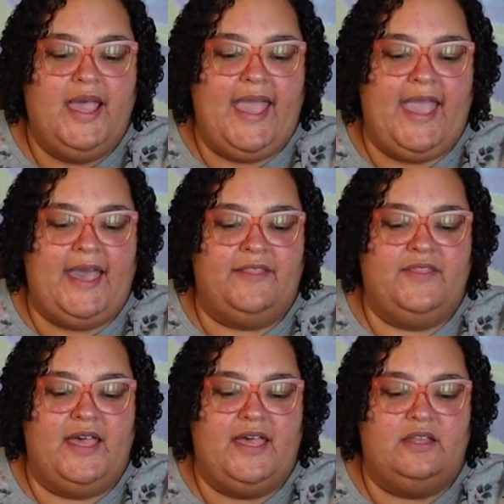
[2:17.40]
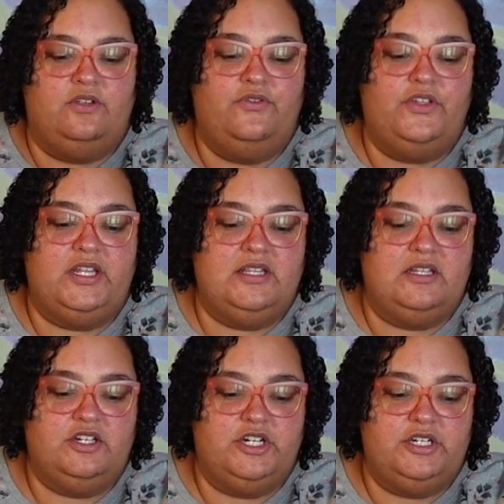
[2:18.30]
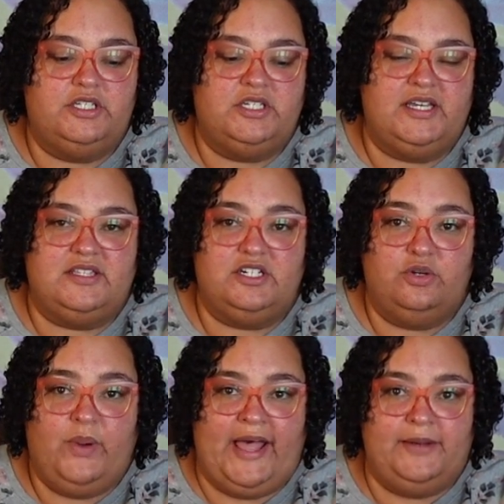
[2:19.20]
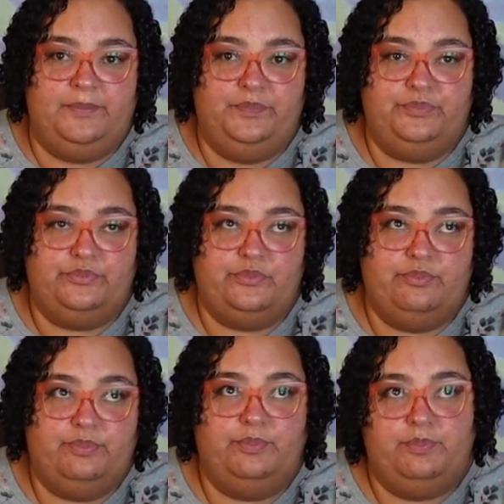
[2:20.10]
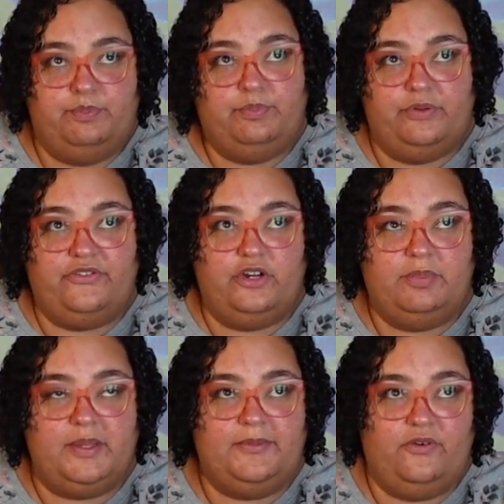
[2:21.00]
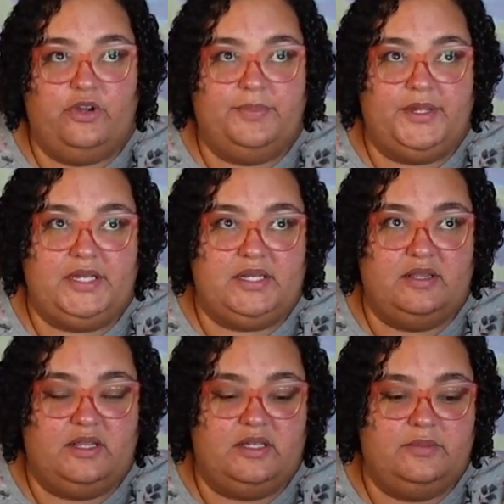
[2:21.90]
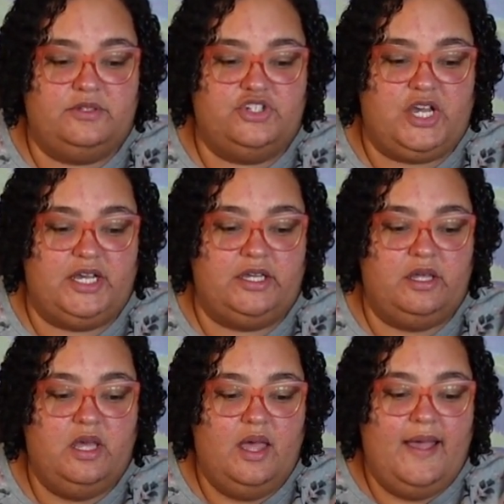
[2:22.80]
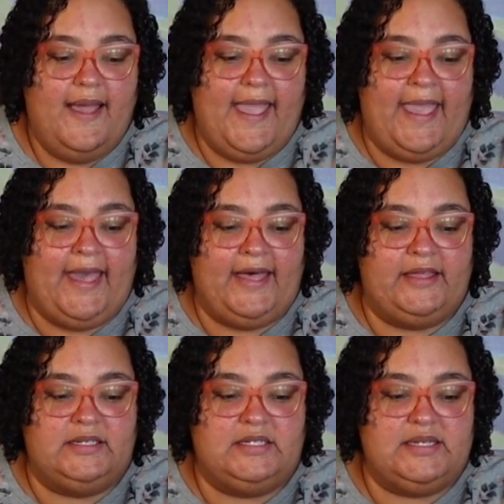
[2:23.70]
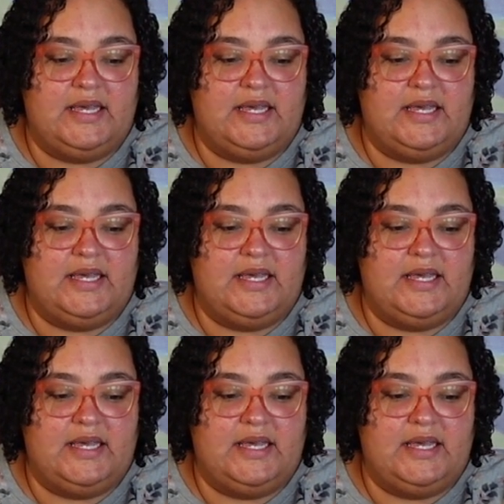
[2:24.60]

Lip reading: and then you fill it in the dirt. You get the dirt wet, preferably before you put it in the jug. And